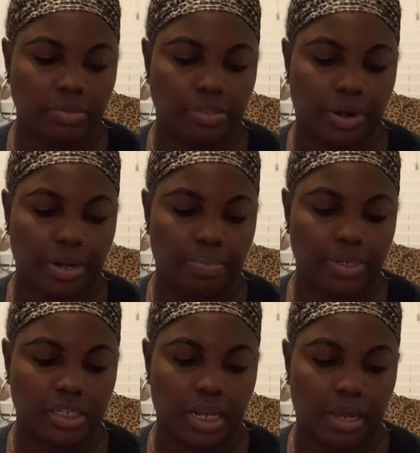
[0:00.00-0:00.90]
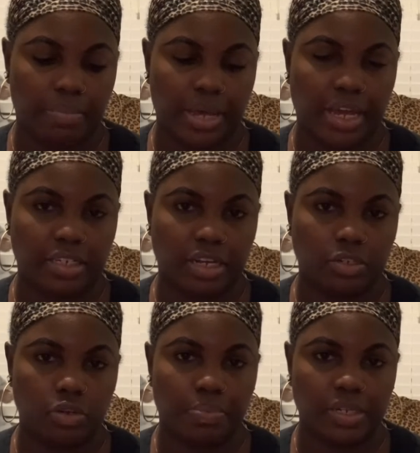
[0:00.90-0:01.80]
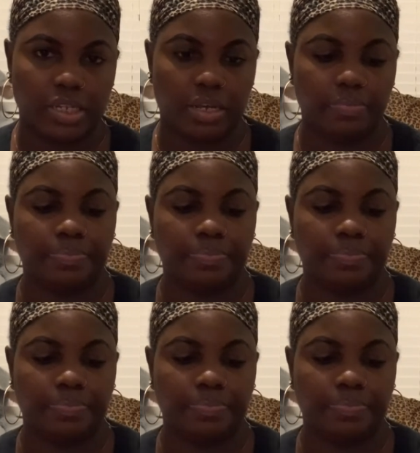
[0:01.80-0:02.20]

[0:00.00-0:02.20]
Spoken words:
30% and BHA 2%.